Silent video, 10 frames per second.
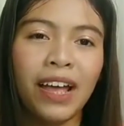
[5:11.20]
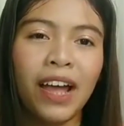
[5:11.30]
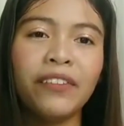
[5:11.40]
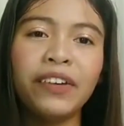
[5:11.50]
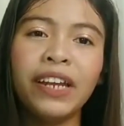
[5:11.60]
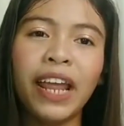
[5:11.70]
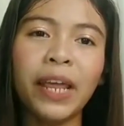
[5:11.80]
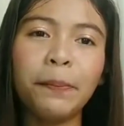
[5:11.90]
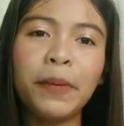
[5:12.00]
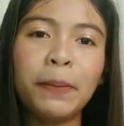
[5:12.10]
Every
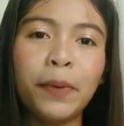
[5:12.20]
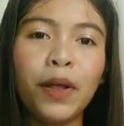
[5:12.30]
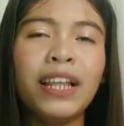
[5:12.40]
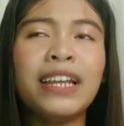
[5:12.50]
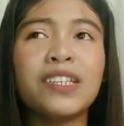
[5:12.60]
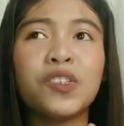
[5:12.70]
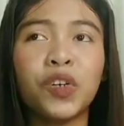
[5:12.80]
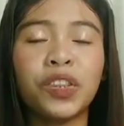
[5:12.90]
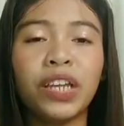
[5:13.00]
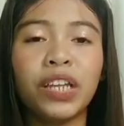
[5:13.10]
day, people in a
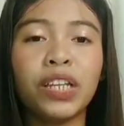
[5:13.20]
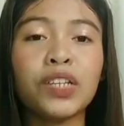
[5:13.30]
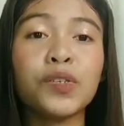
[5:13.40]
certain